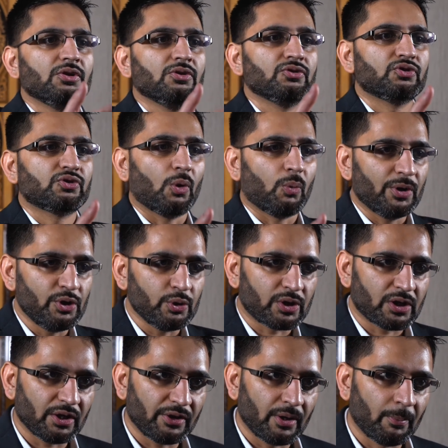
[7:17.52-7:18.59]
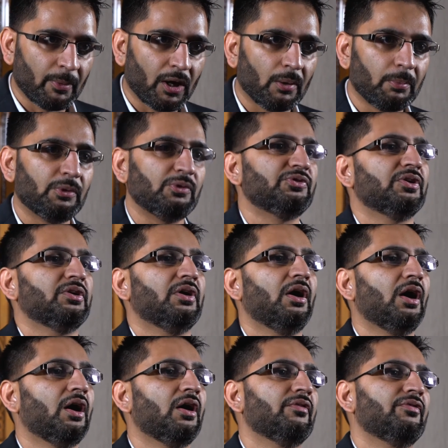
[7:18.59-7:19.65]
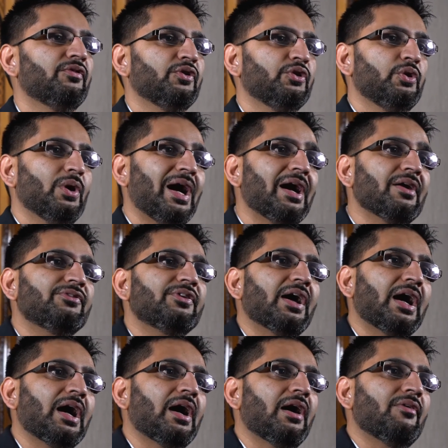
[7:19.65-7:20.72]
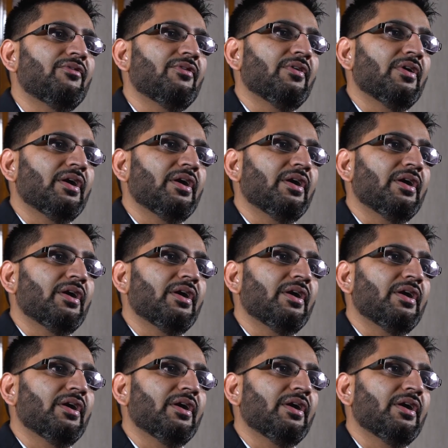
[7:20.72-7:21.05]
So when you cut the marbles in half, you have to have